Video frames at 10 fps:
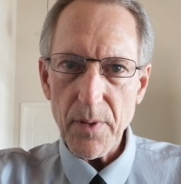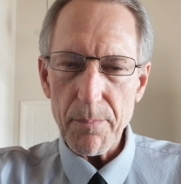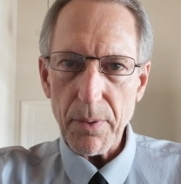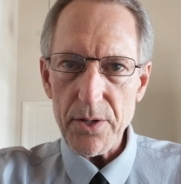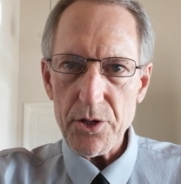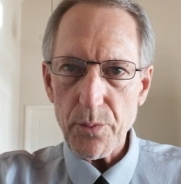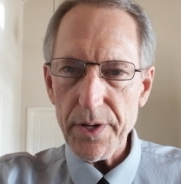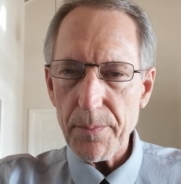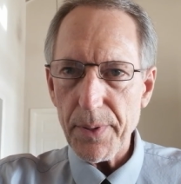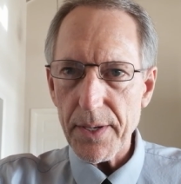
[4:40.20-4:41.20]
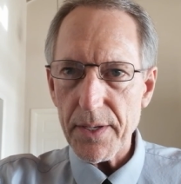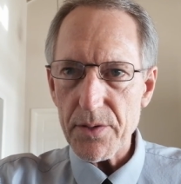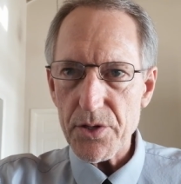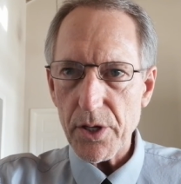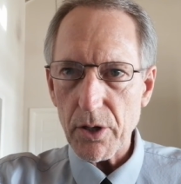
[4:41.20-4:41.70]
plus three
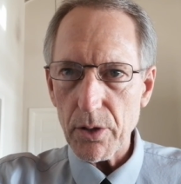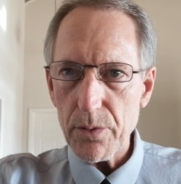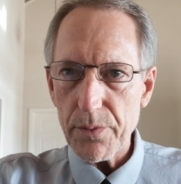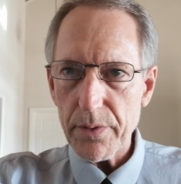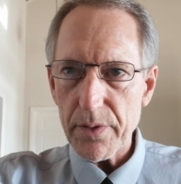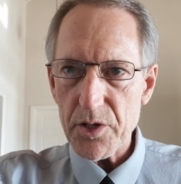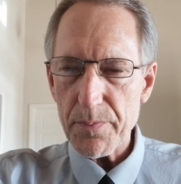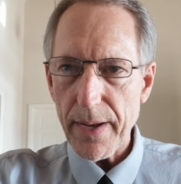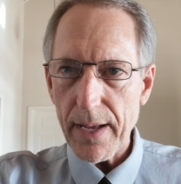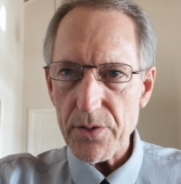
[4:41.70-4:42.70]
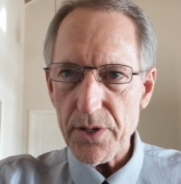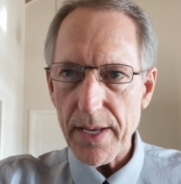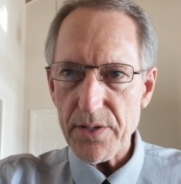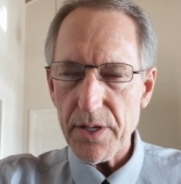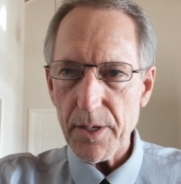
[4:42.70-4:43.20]
dependents, including the spouse
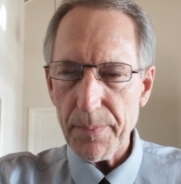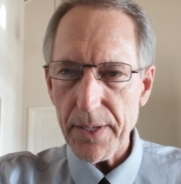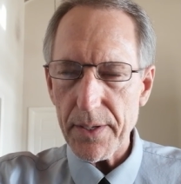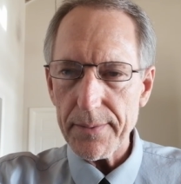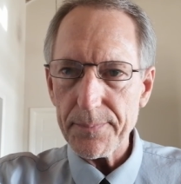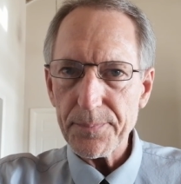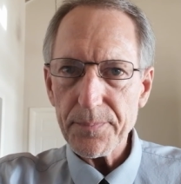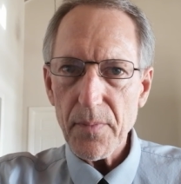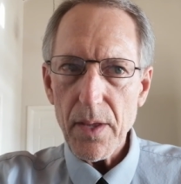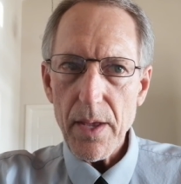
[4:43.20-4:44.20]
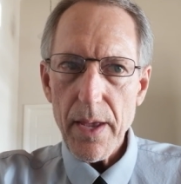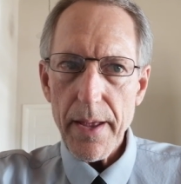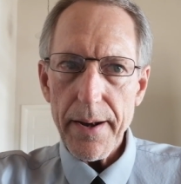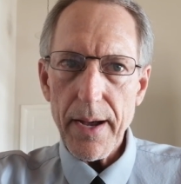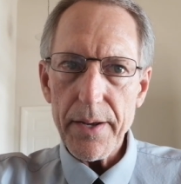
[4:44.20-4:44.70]
as a dependent.
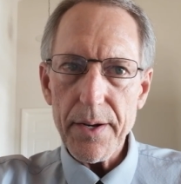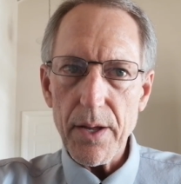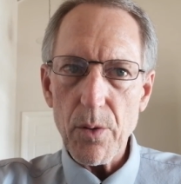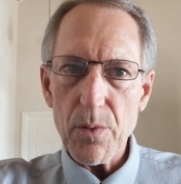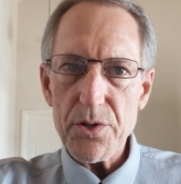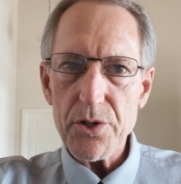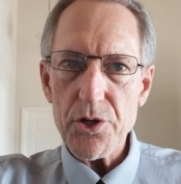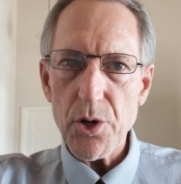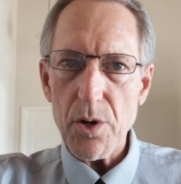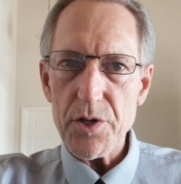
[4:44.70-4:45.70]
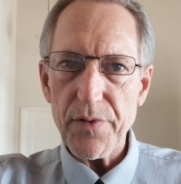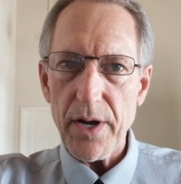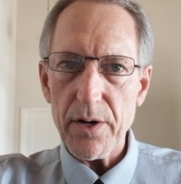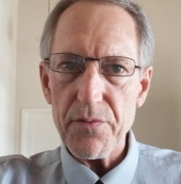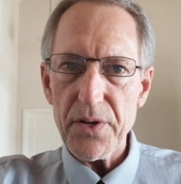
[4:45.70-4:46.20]
Now, in other words, the charge of
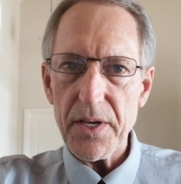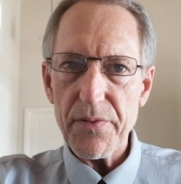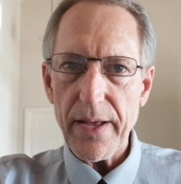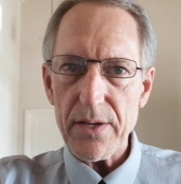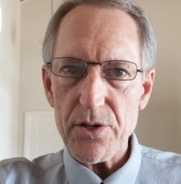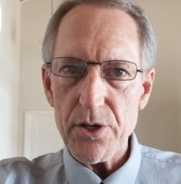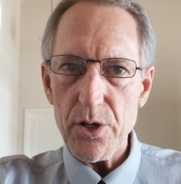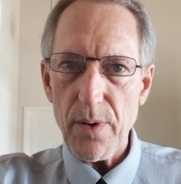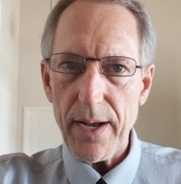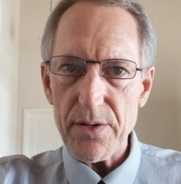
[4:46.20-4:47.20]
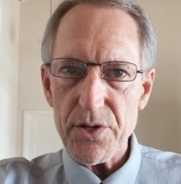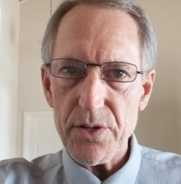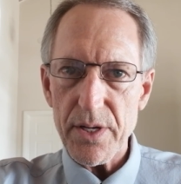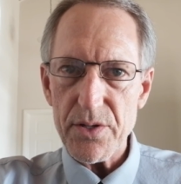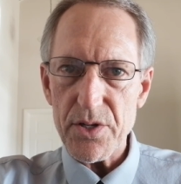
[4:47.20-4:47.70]
$150,000
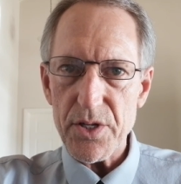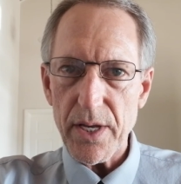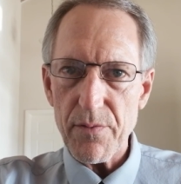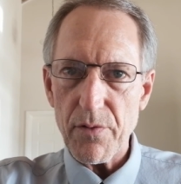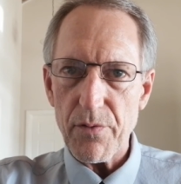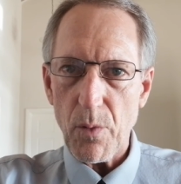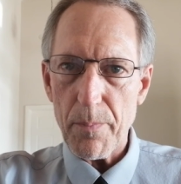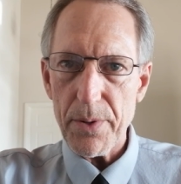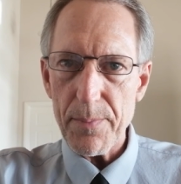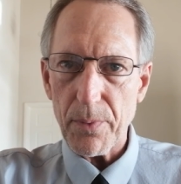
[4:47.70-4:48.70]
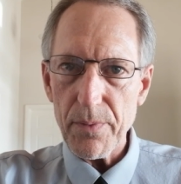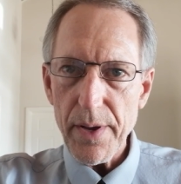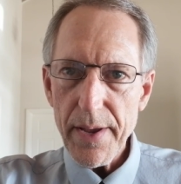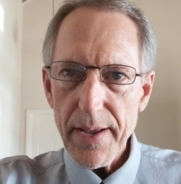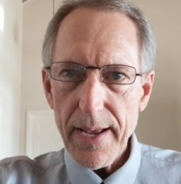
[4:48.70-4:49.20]
US is the same for four
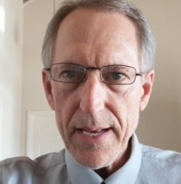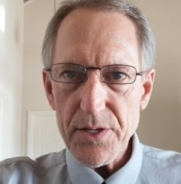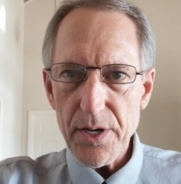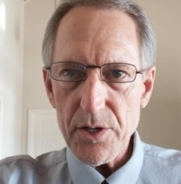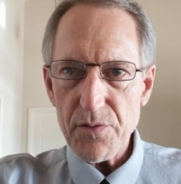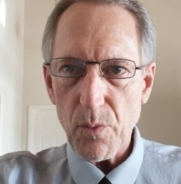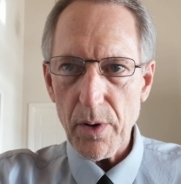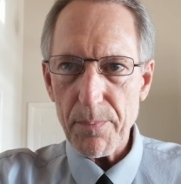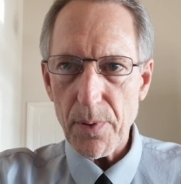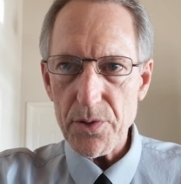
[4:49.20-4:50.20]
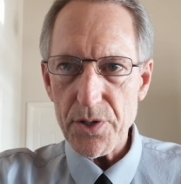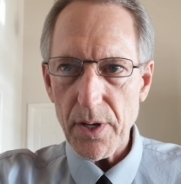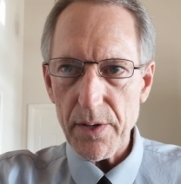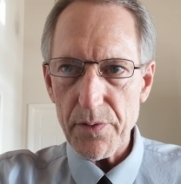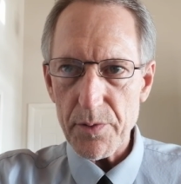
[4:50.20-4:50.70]
people as it is for one person
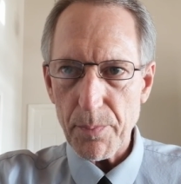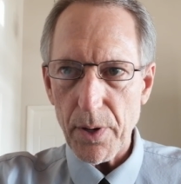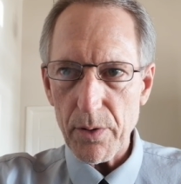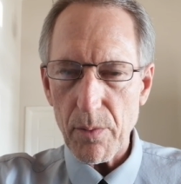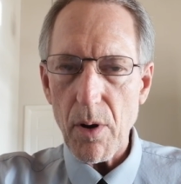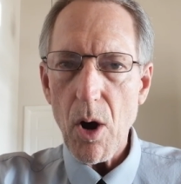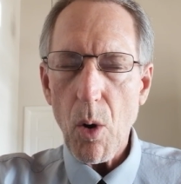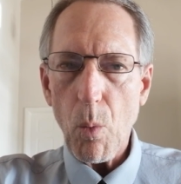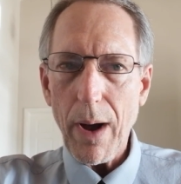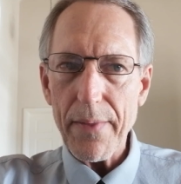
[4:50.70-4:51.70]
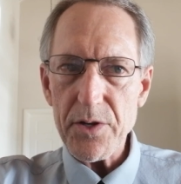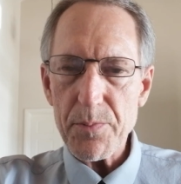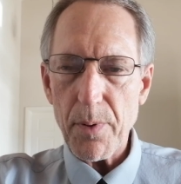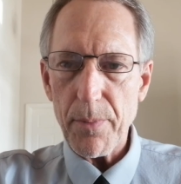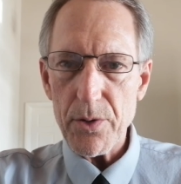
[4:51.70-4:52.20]
under the program while this
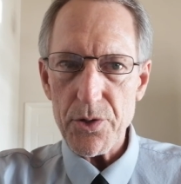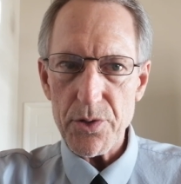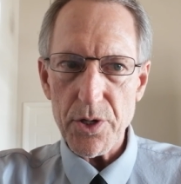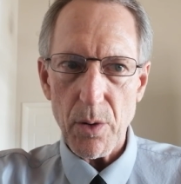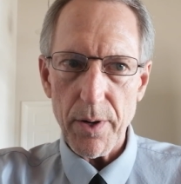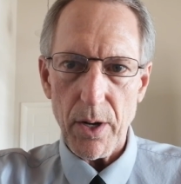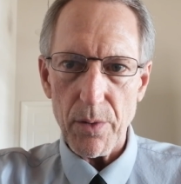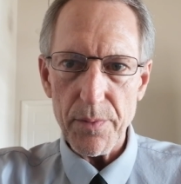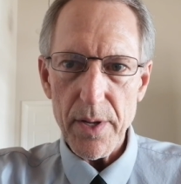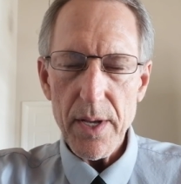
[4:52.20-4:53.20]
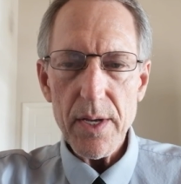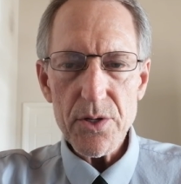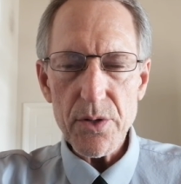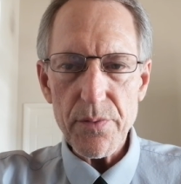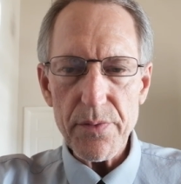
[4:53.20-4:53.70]
promotion is going on.
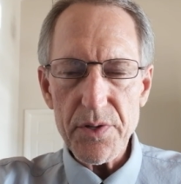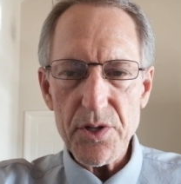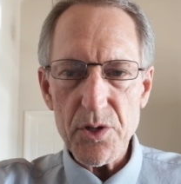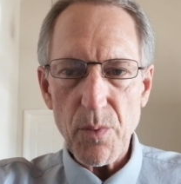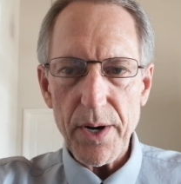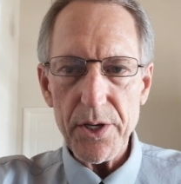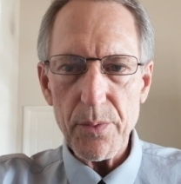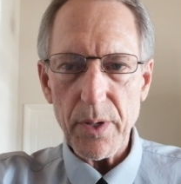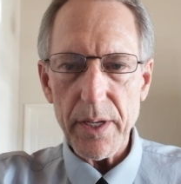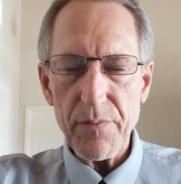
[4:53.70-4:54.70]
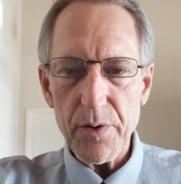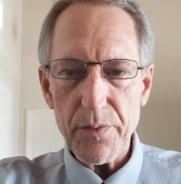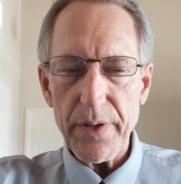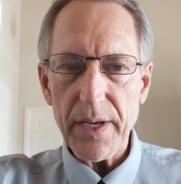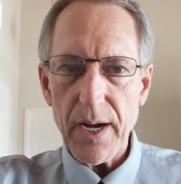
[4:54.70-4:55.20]
So this is why you really, if you're
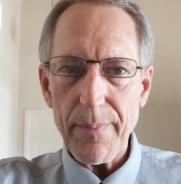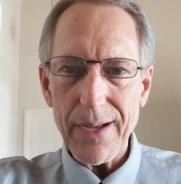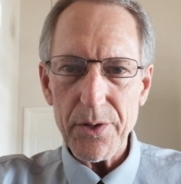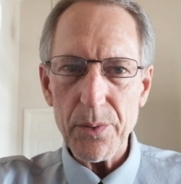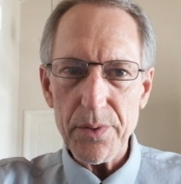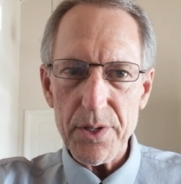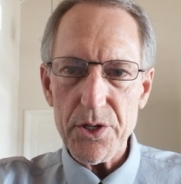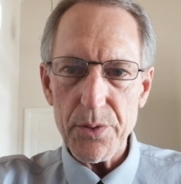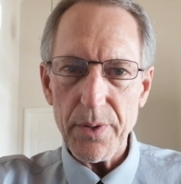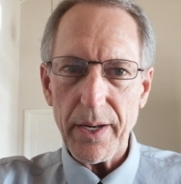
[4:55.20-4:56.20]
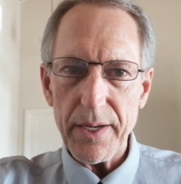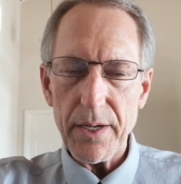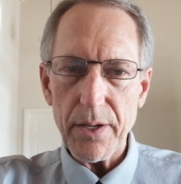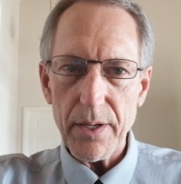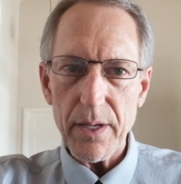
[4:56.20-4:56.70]
thinking about doing this, you really
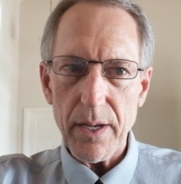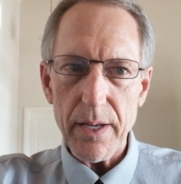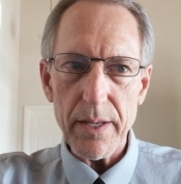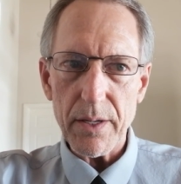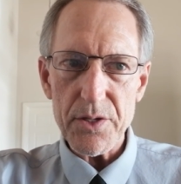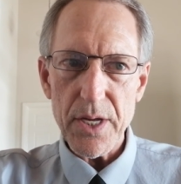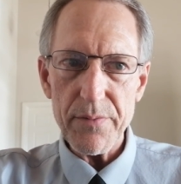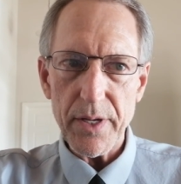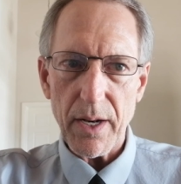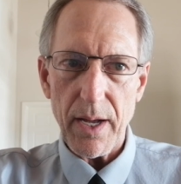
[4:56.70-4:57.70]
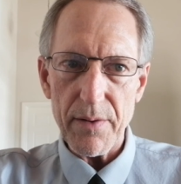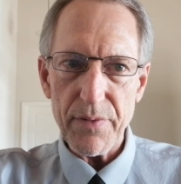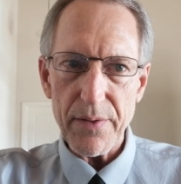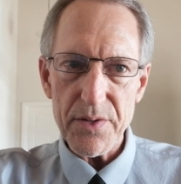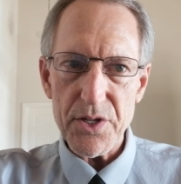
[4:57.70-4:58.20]
need to, it'll save you a lot. In
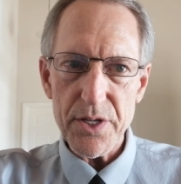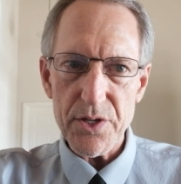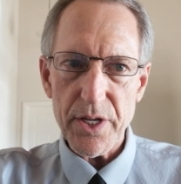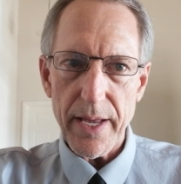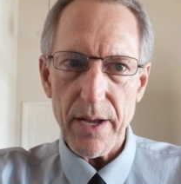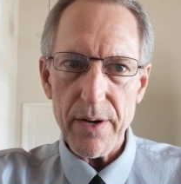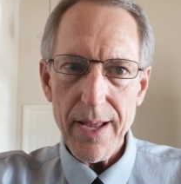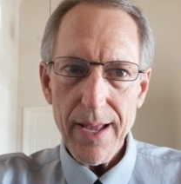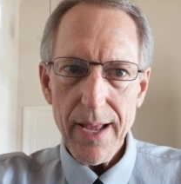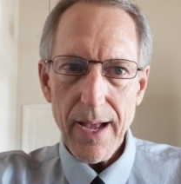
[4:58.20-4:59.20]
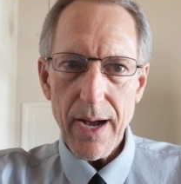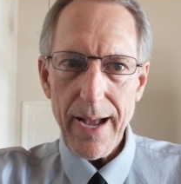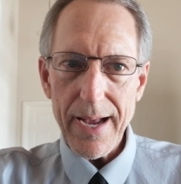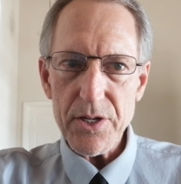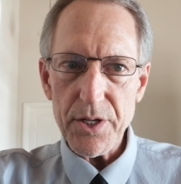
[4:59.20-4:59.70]
fact, this discount
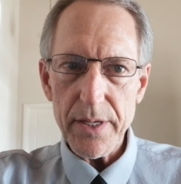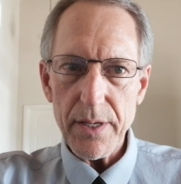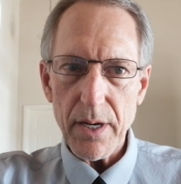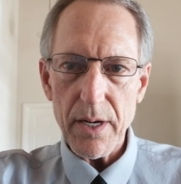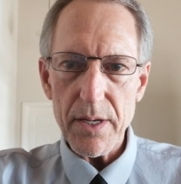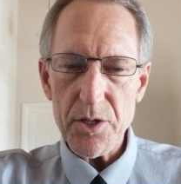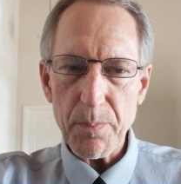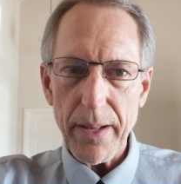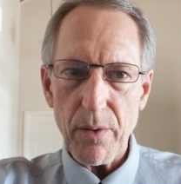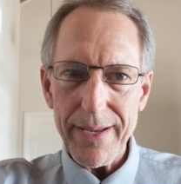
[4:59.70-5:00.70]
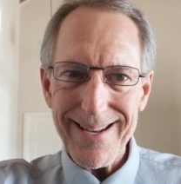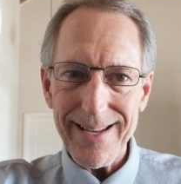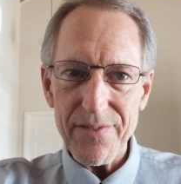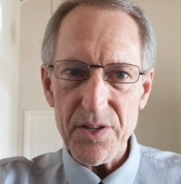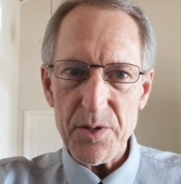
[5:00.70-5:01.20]
actually is planning on
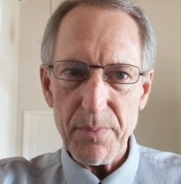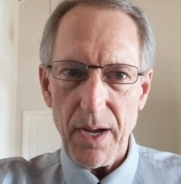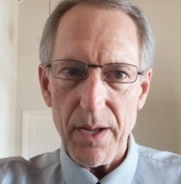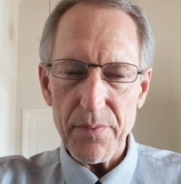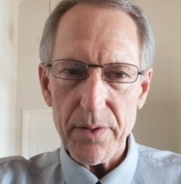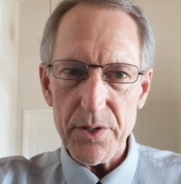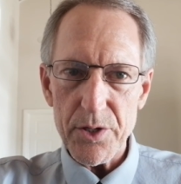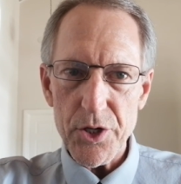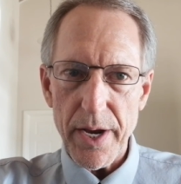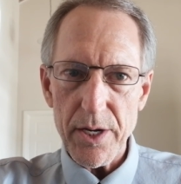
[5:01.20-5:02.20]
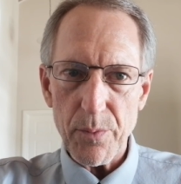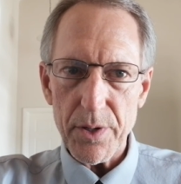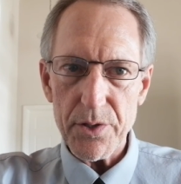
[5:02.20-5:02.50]
ending this month in January